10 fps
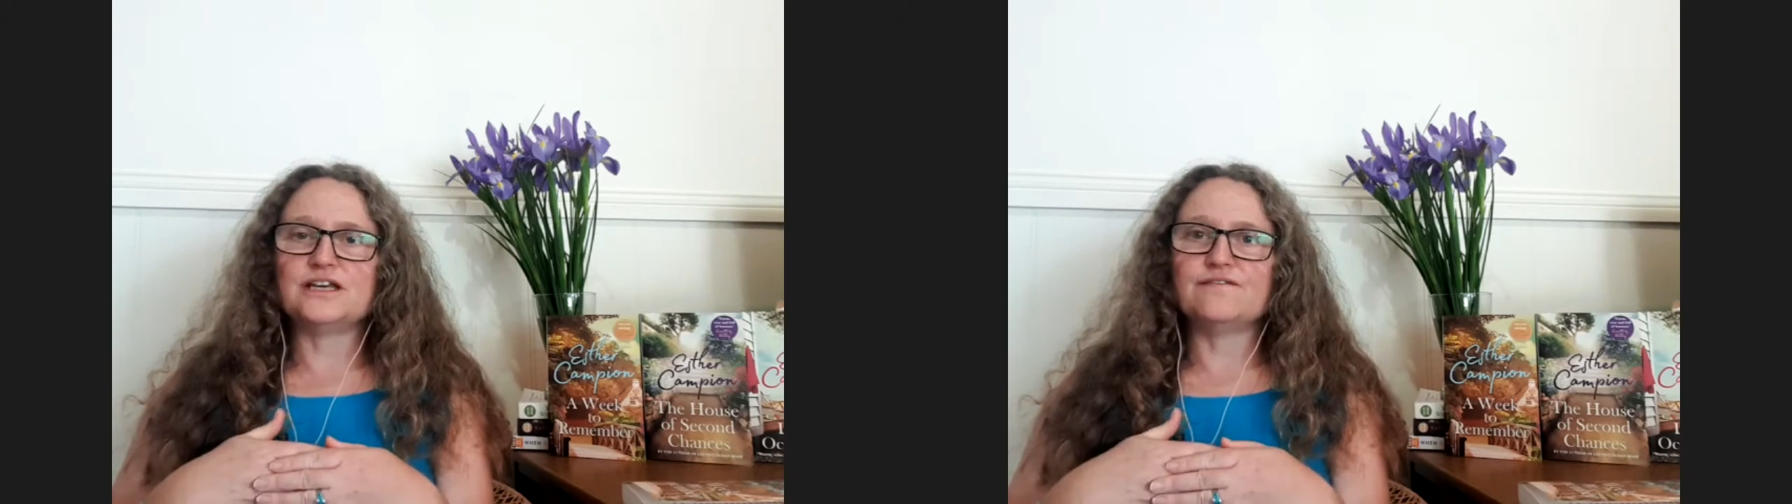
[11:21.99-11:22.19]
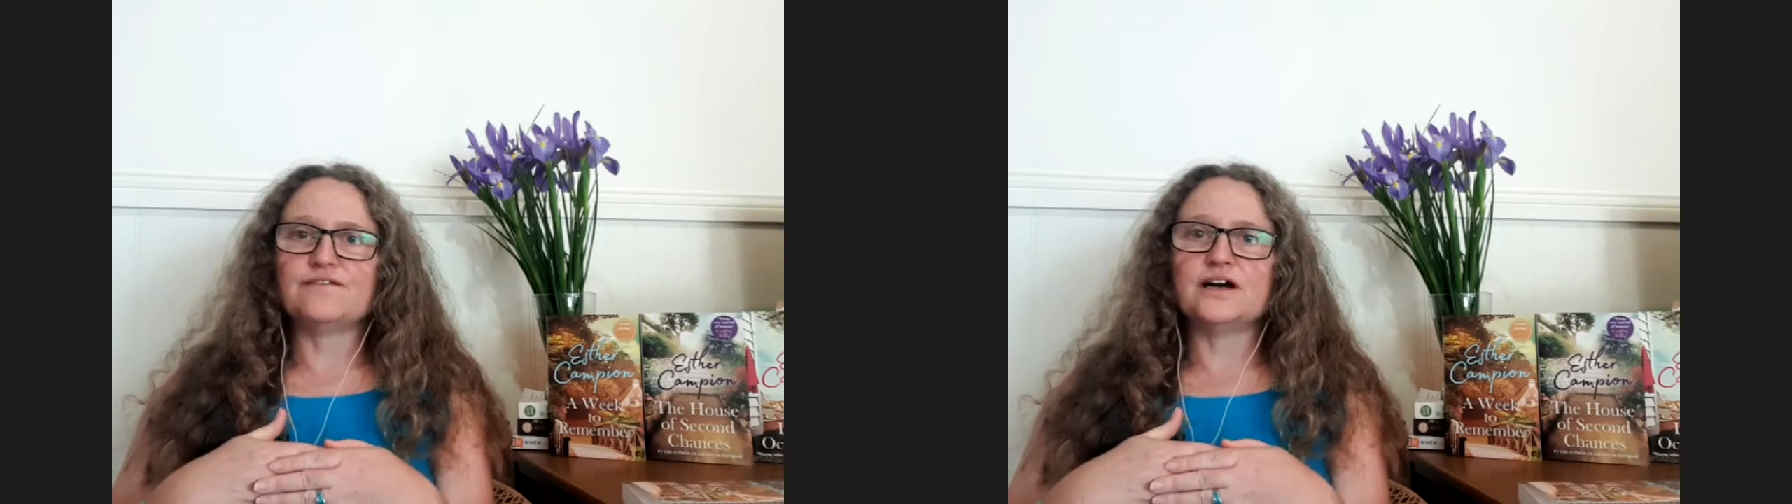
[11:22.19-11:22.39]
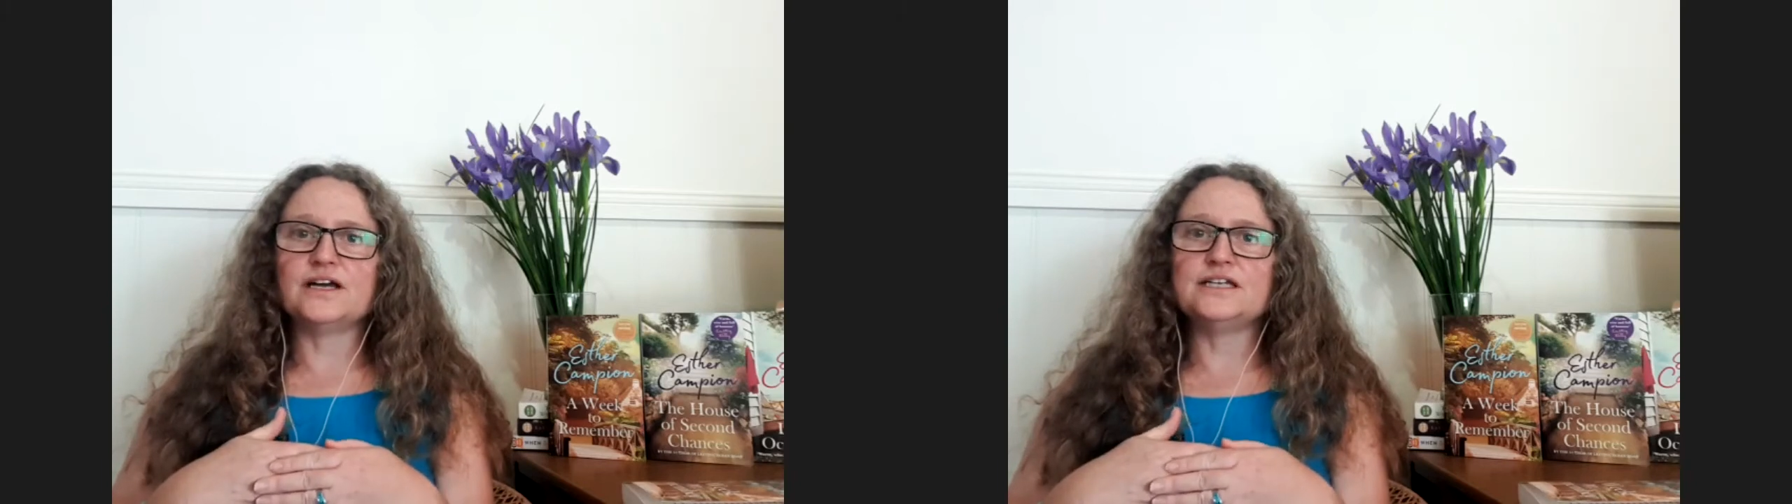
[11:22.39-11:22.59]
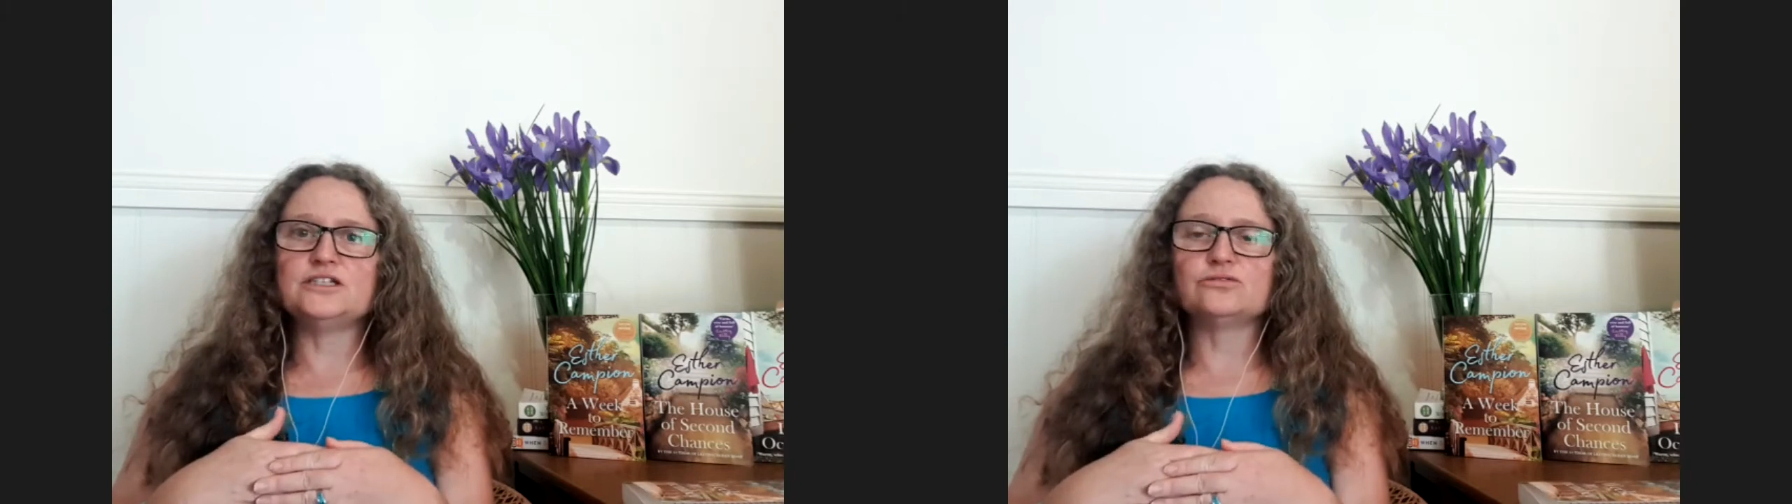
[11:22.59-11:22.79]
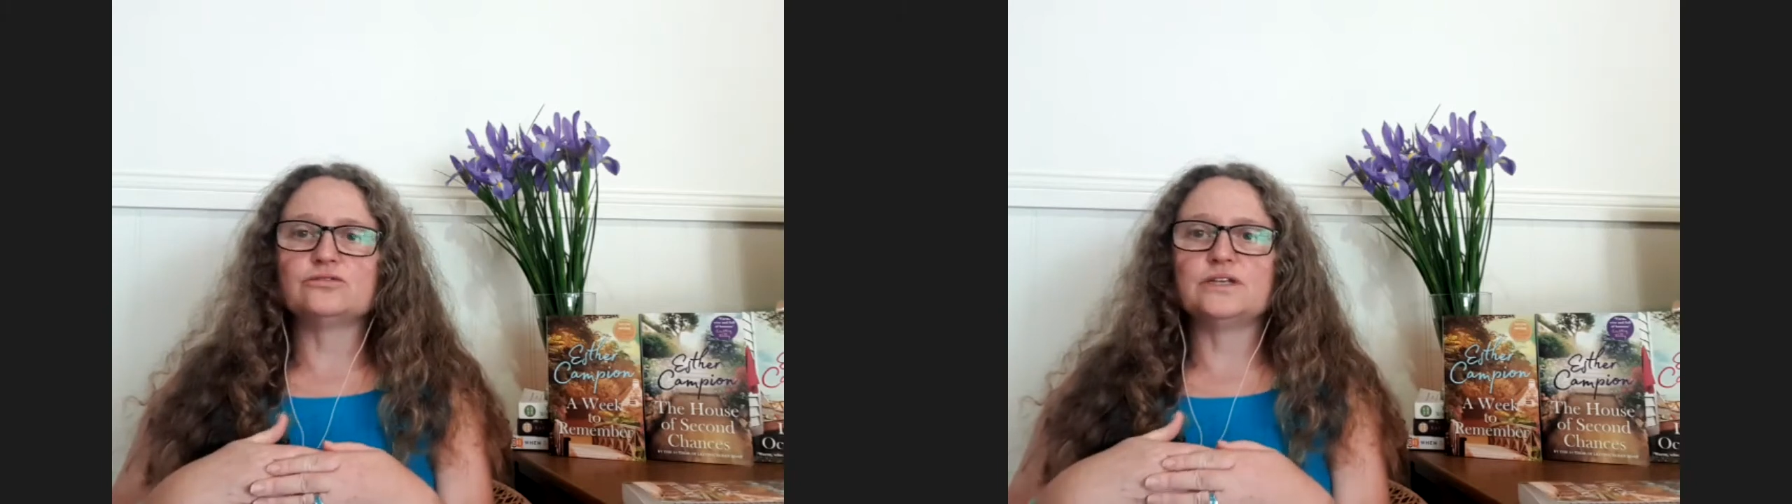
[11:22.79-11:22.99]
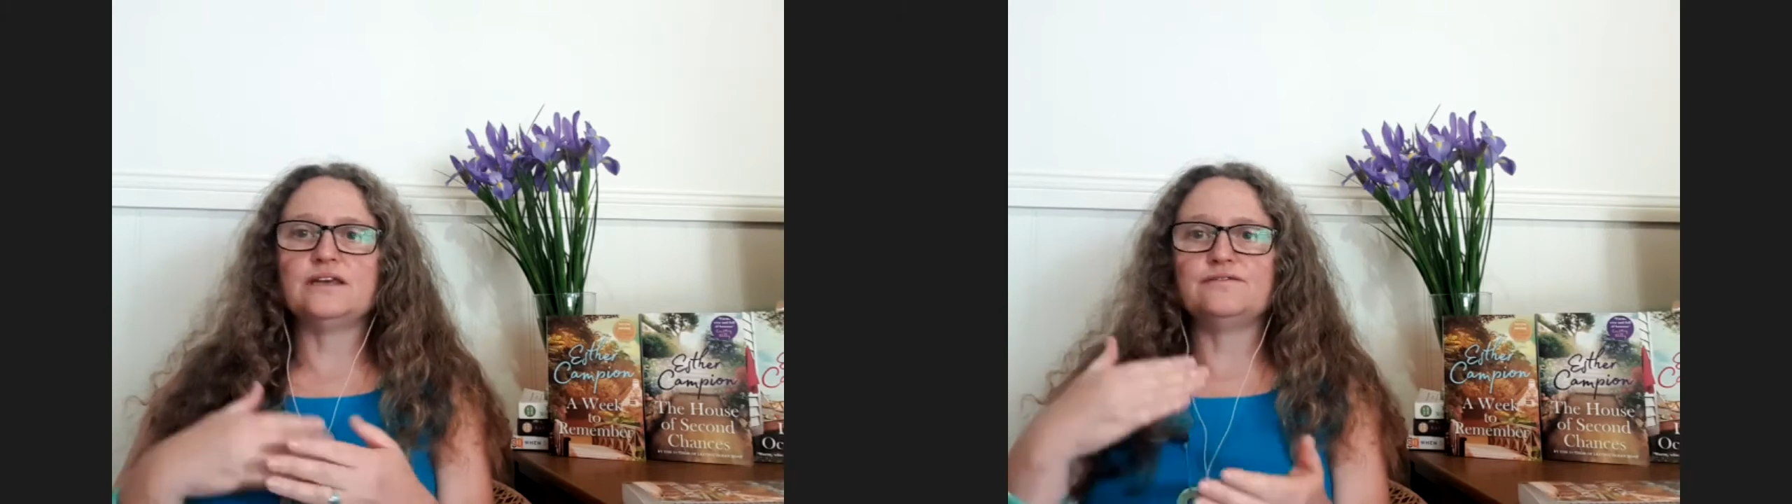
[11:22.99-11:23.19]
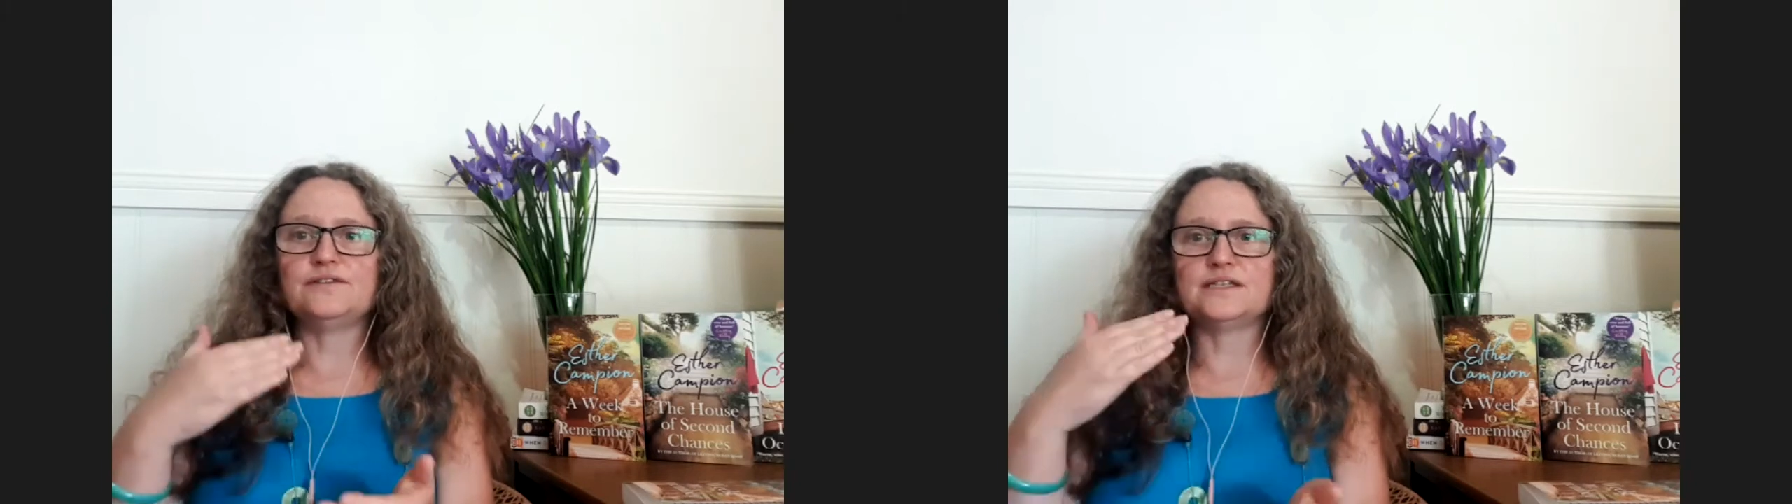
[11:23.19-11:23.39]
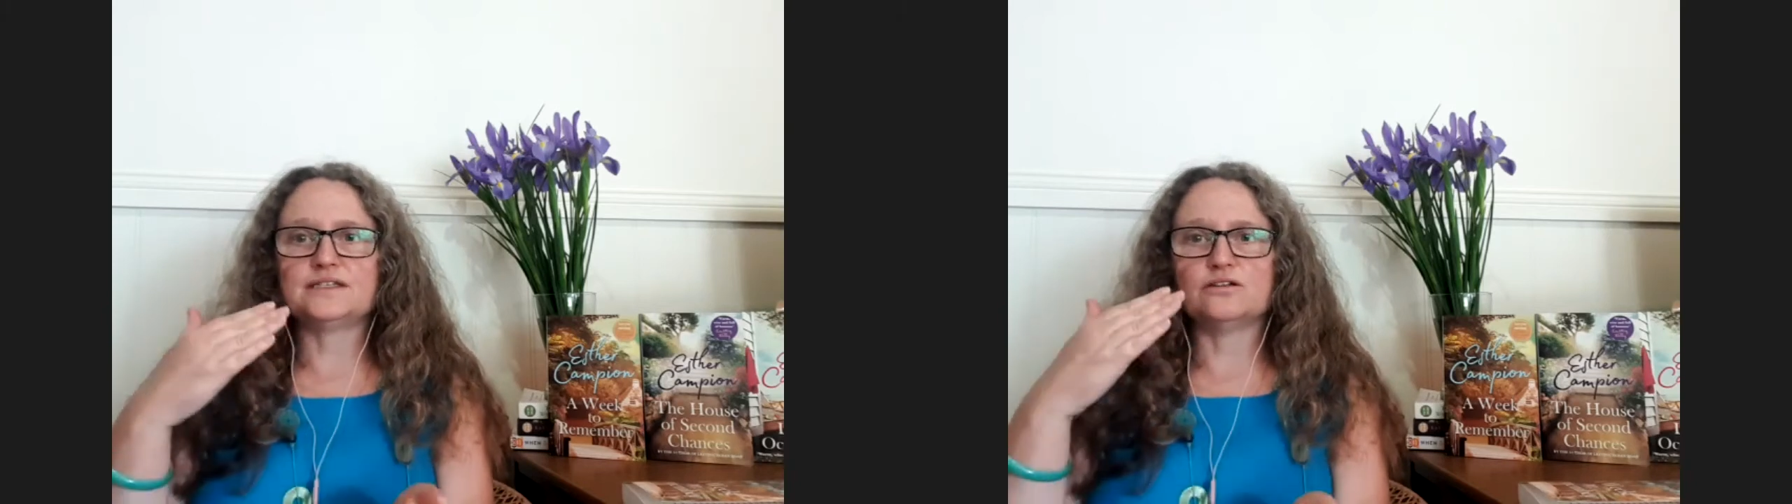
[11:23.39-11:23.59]
if I don't give
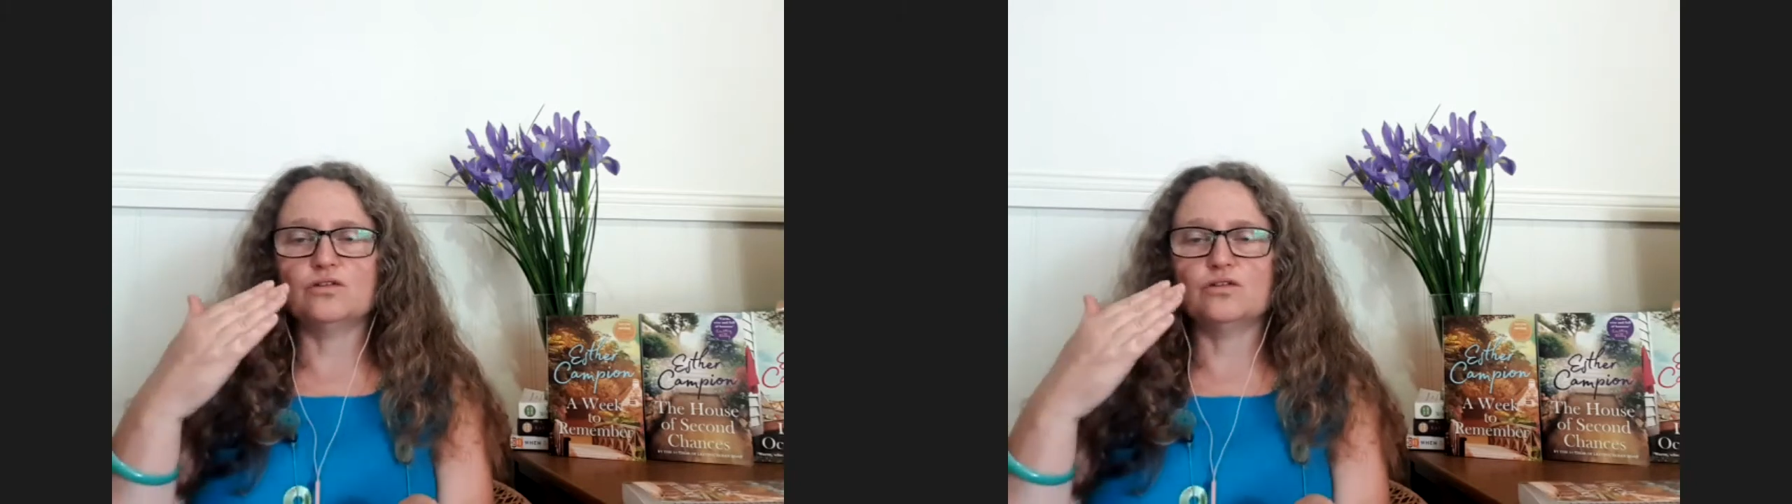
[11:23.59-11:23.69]
this